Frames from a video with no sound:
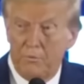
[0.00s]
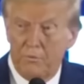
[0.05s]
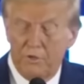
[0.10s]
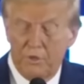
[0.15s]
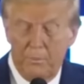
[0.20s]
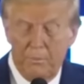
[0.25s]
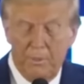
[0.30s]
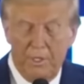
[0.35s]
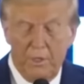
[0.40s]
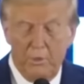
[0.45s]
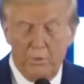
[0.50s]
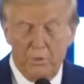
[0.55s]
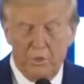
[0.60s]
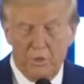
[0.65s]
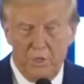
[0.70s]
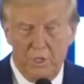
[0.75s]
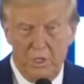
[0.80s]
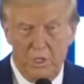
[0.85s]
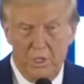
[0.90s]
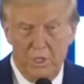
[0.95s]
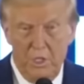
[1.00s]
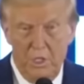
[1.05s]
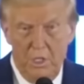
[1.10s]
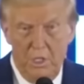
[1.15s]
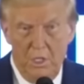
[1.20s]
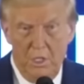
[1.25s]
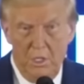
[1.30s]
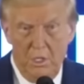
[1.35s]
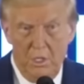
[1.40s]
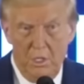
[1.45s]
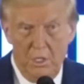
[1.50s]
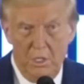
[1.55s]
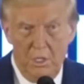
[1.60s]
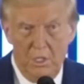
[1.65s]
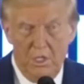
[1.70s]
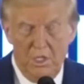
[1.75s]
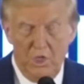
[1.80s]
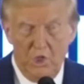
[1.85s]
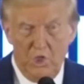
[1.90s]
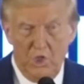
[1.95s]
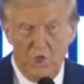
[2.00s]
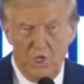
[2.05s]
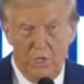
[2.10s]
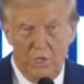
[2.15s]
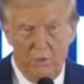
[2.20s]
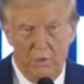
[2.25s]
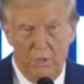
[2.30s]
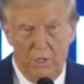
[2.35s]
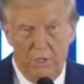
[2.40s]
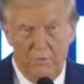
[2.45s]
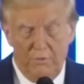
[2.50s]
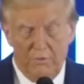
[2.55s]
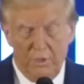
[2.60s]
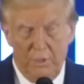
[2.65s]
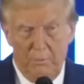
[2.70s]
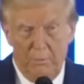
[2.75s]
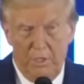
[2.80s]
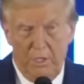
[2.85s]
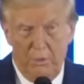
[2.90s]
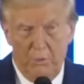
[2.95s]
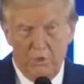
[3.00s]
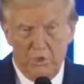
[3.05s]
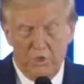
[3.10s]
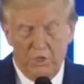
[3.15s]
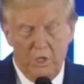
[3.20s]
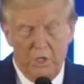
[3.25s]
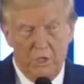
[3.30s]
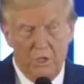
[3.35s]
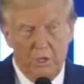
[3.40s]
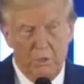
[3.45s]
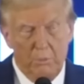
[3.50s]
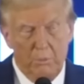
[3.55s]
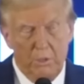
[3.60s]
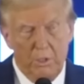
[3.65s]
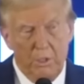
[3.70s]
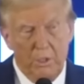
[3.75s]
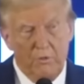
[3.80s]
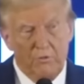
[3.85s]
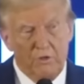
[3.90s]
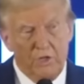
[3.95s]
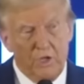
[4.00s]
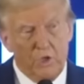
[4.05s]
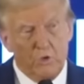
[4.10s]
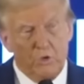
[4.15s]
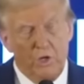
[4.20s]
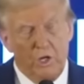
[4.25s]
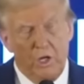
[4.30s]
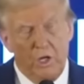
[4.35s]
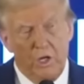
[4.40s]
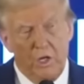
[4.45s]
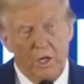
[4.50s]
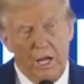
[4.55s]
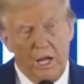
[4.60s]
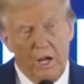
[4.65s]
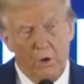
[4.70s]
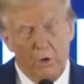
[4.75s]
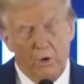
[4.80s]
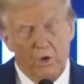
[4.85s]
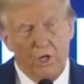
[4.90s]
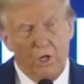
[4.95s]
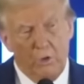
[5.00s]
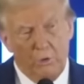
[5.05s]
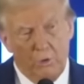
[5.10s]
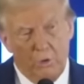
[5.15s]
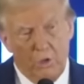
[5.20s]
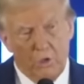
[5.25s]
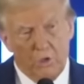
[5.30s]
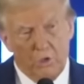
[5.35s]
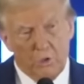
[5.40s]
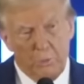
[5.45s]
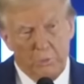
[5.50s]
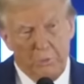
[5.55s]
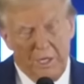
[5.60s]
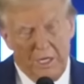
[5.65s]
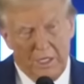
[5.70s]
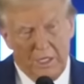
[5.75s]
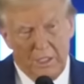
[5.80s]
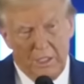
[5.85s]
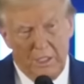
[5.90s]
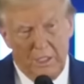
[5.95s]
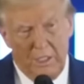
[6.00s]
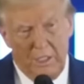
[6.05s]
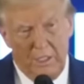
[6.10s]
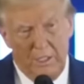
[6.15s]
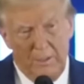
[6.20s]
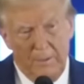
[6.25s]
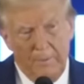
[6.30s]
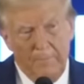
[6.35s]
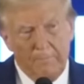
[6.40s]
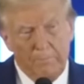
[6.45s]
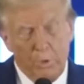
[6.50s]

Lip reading: If somebody was a degenerate, if somebody was terrible, if they treated our heroes badly,